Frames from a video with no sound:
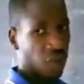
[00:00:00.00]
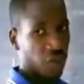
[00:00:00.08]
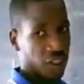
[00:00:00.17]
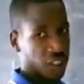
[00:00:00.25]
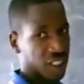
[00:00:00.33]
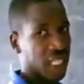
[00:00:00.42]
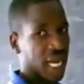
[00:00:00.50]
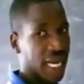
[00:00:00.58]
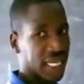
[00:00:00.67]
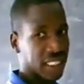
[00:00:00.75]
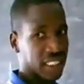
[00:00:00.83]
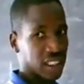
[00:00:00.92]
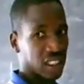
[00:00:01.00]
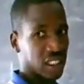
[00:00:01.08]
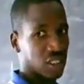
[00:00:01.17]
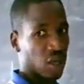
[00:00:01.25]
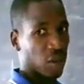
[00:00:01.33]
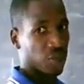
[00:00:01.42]
forces acting
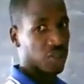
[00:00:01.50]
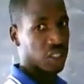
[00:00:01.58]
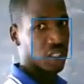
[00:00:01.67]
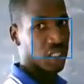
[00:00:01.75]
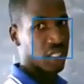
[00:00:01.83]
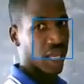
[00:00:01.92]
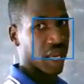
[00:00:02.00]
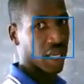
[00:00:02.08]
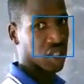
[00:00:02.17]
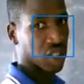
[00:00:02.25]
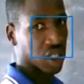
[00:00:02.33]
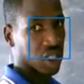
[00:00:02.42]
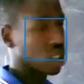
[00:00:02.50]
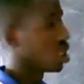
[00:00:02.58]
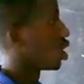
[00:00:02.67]
in opposite direction,